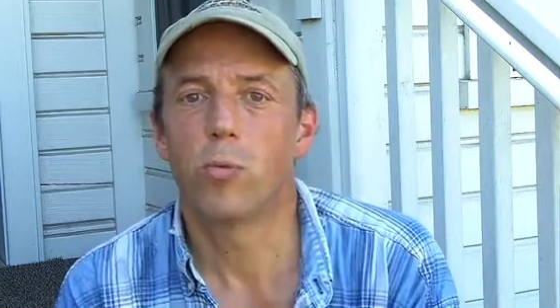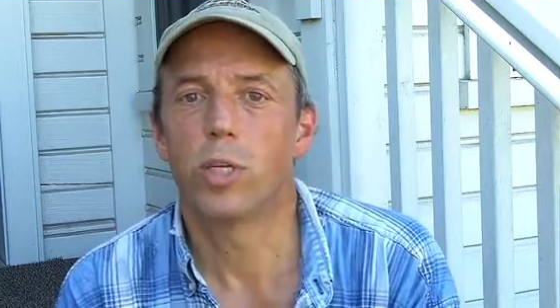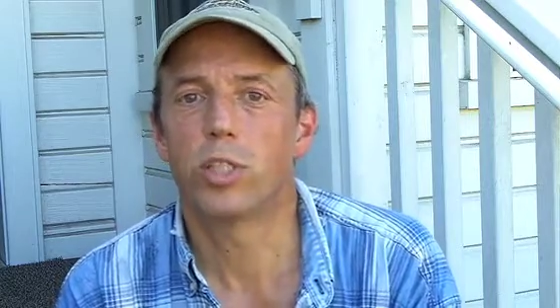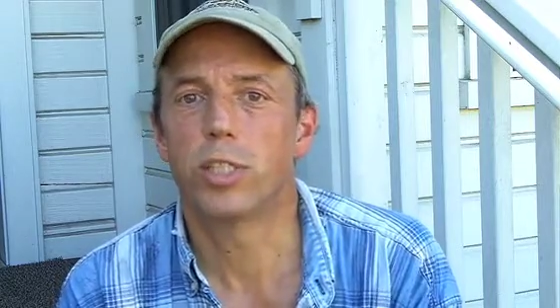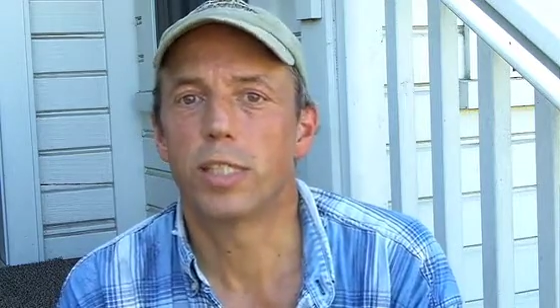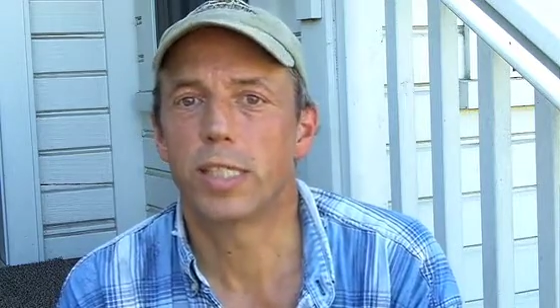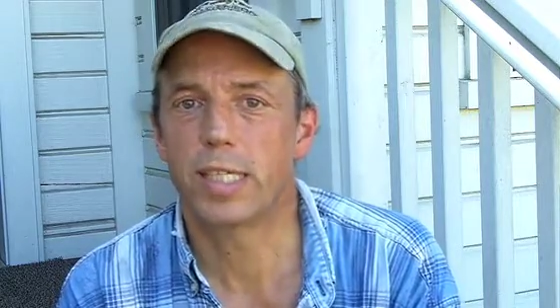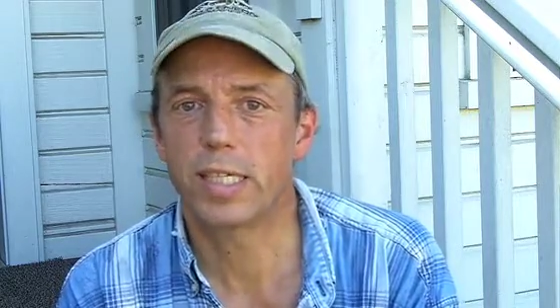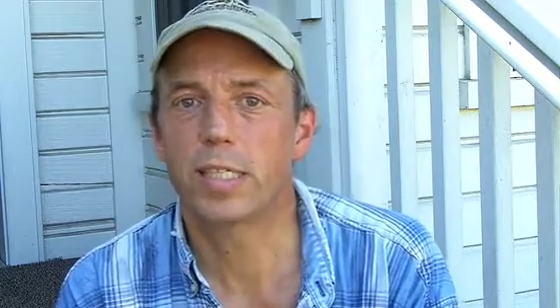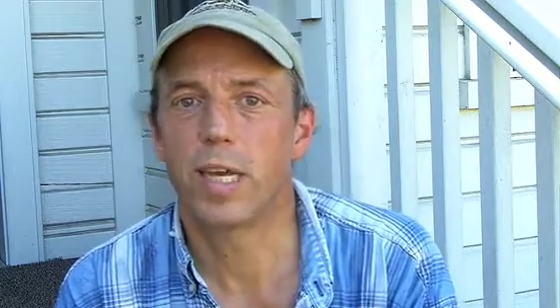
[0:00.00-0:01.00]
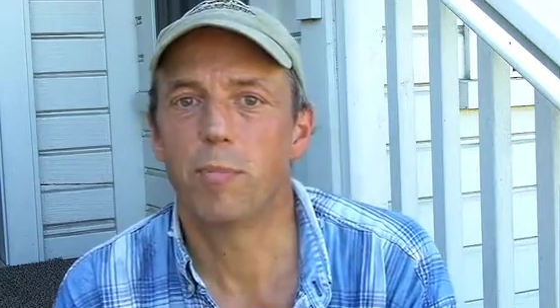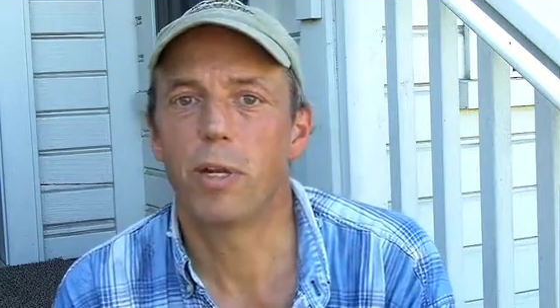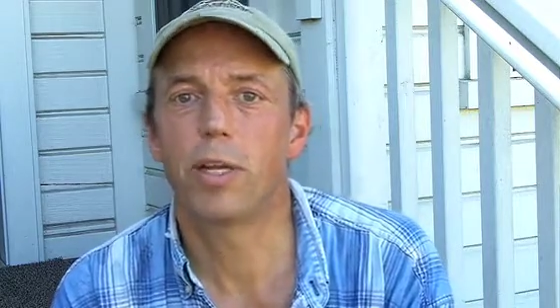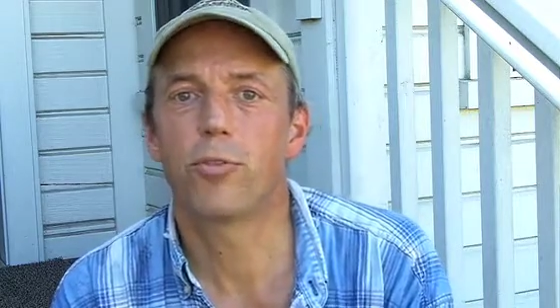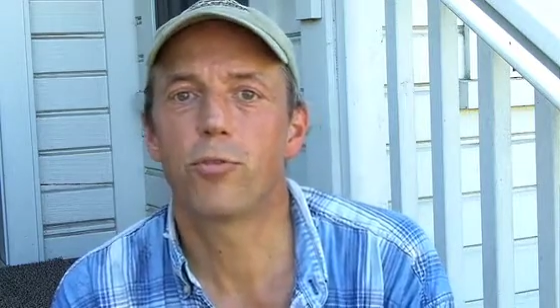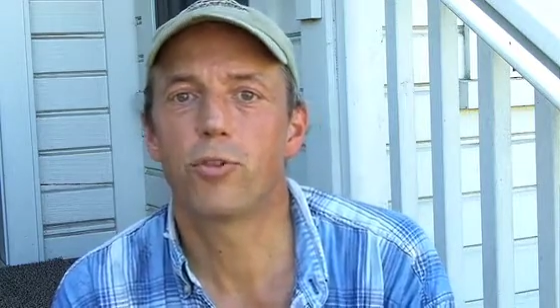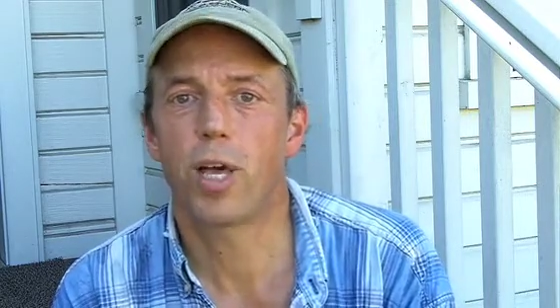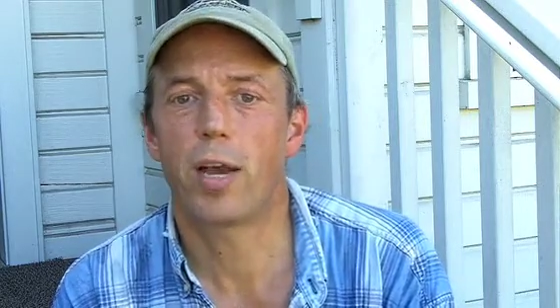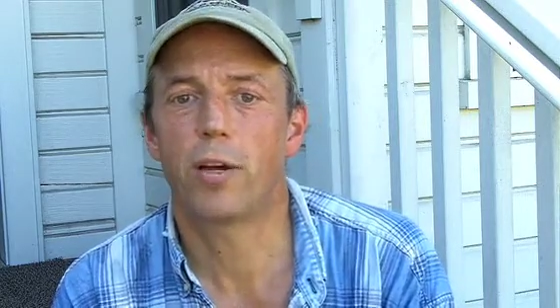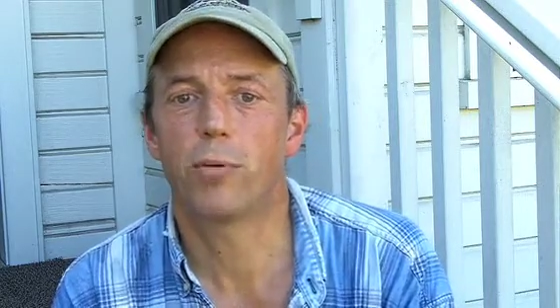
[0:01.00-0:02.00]
which is a six day, Monday through
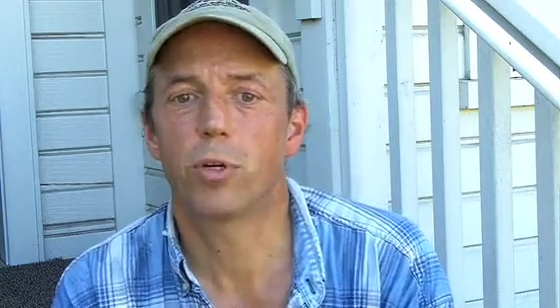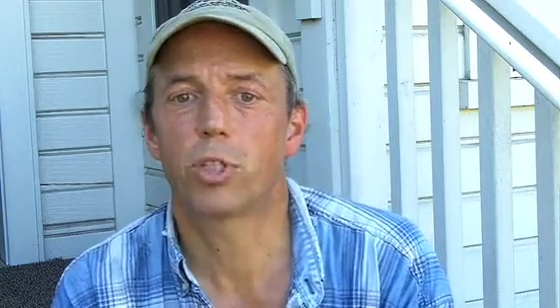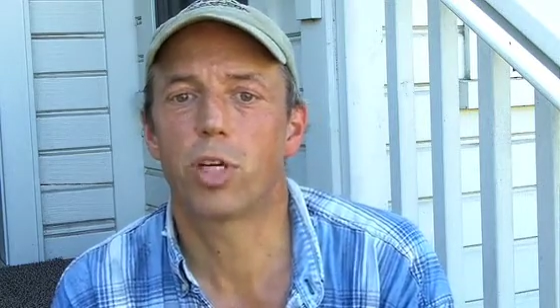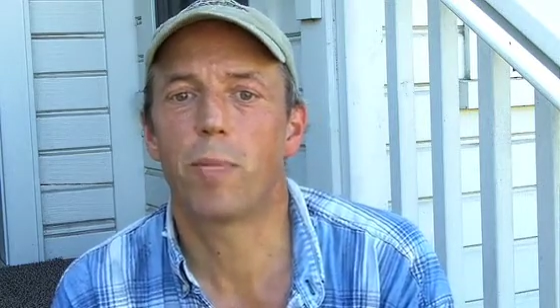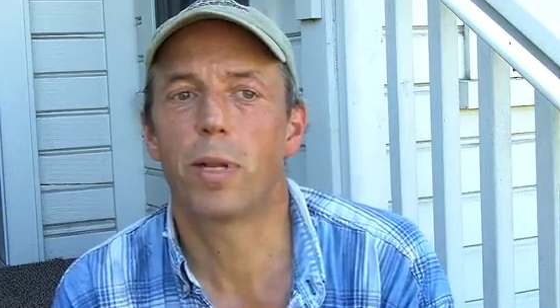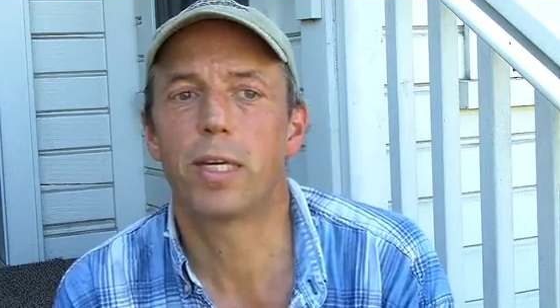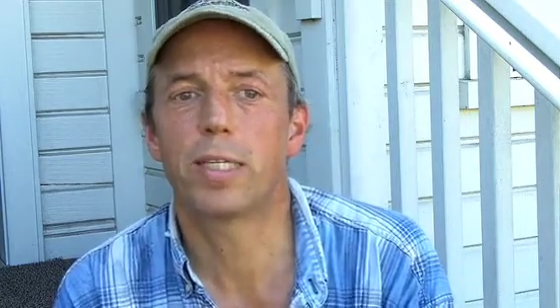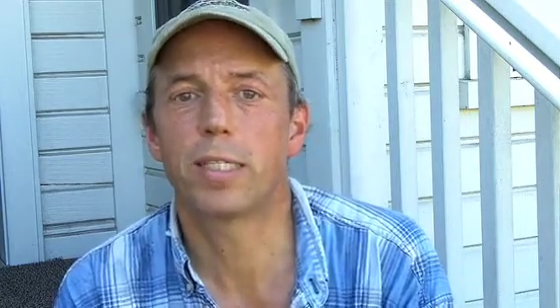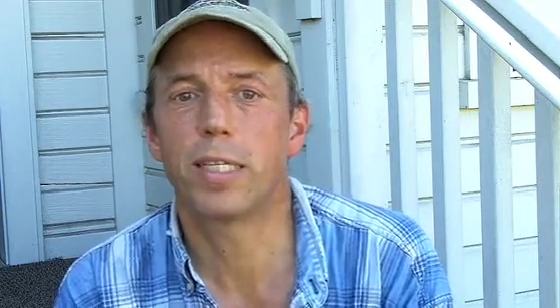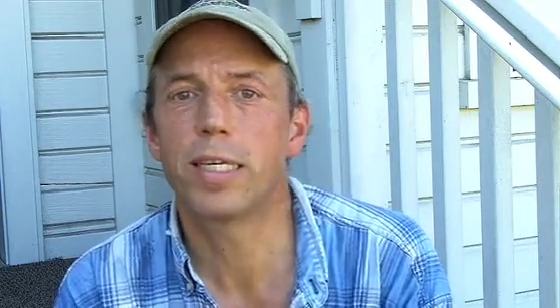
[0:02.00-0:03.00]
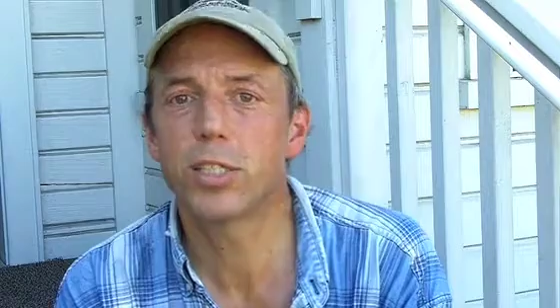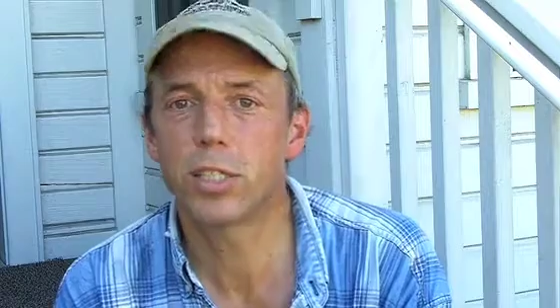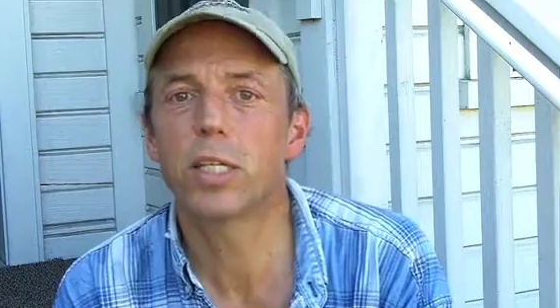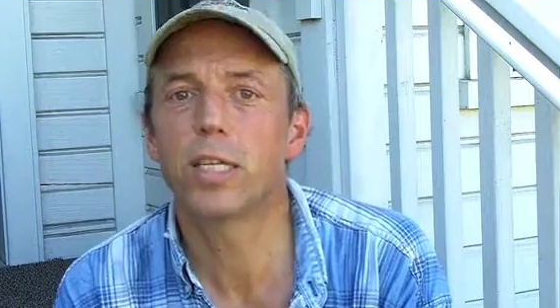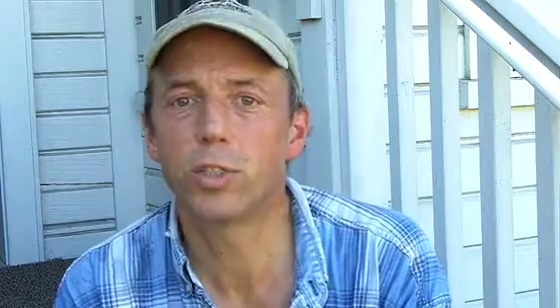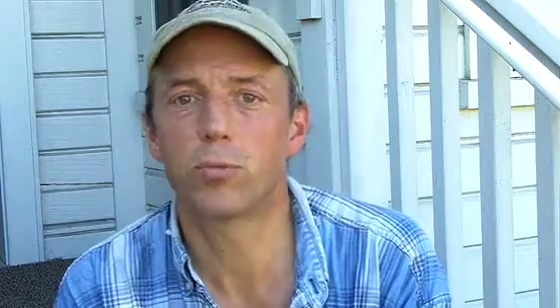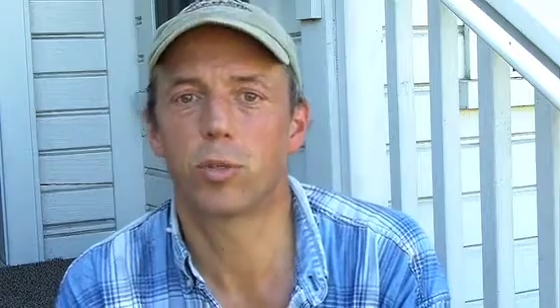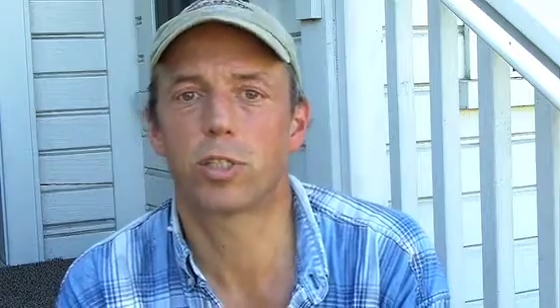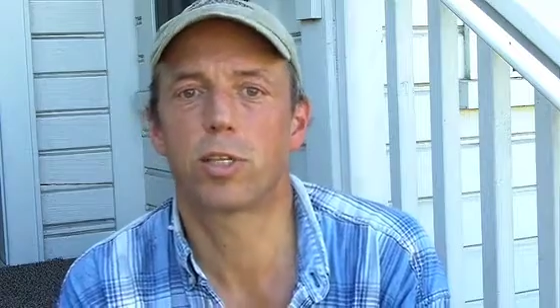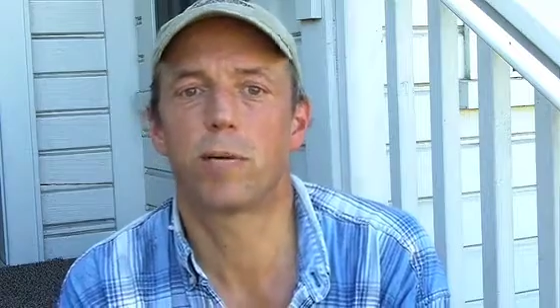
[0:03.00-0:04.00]
Saturday workshop, and it is an installation
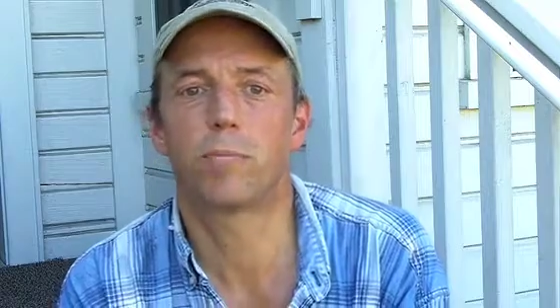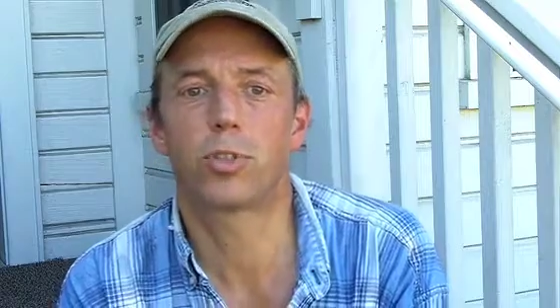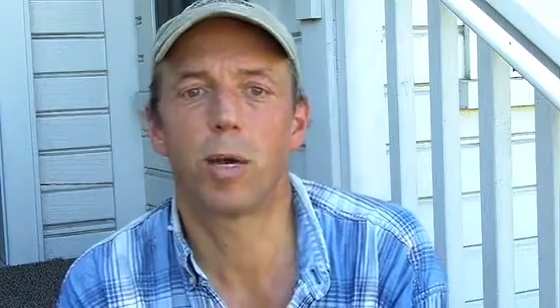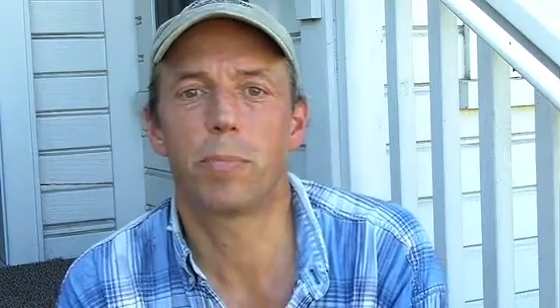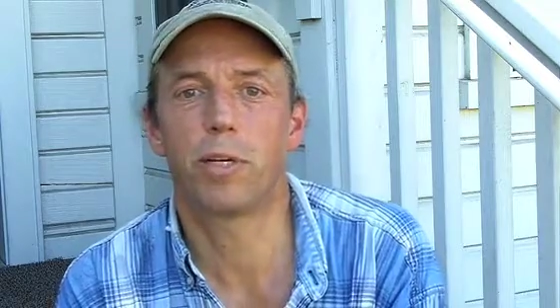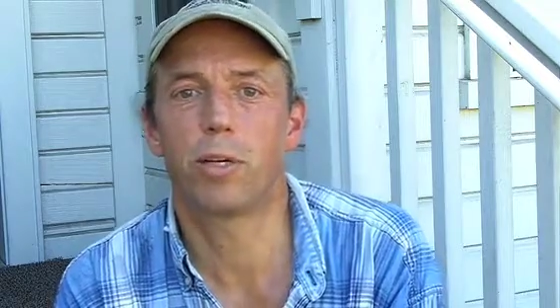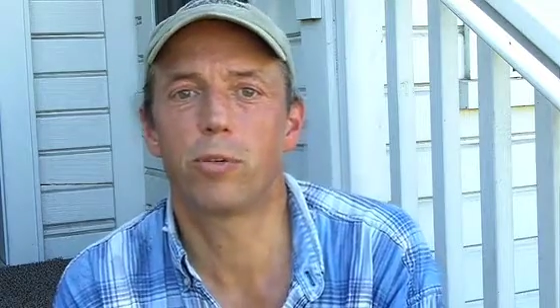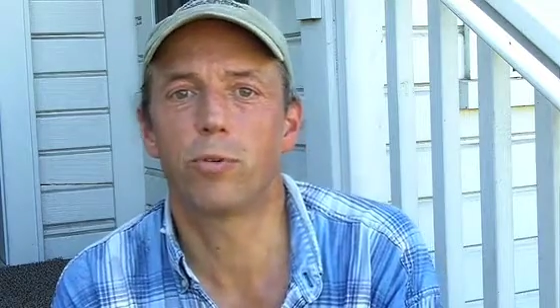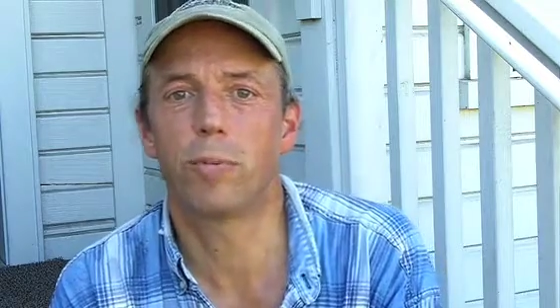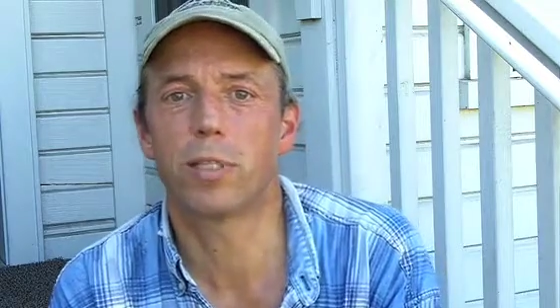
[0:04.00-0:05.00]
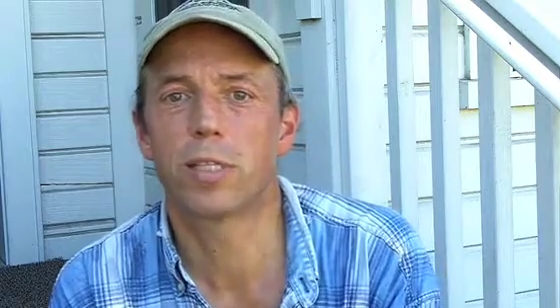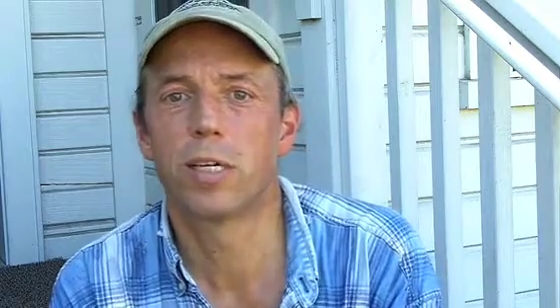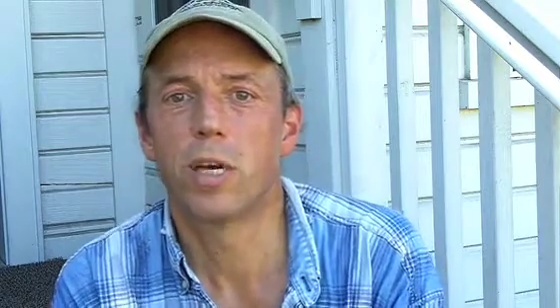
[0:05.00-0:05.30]
workshop here in Guemes.